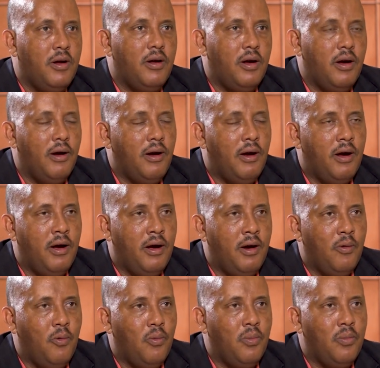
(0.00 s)
uh,
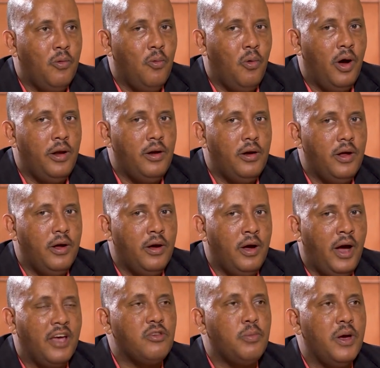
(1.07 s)
one uh,
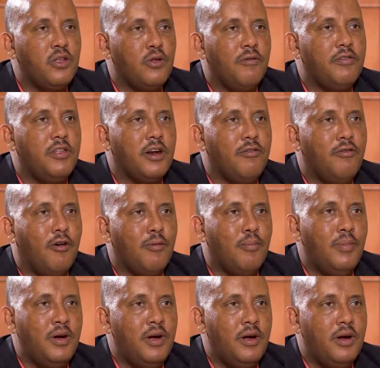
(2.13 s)
aspect of the
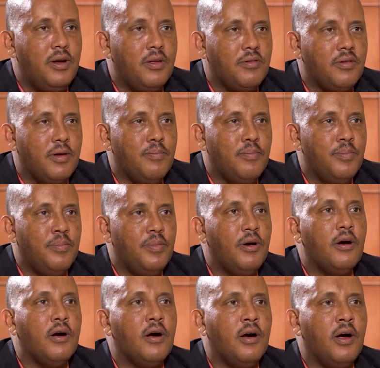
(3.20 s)
reform so,
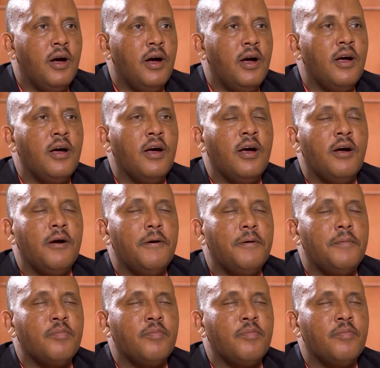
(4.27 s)
uh,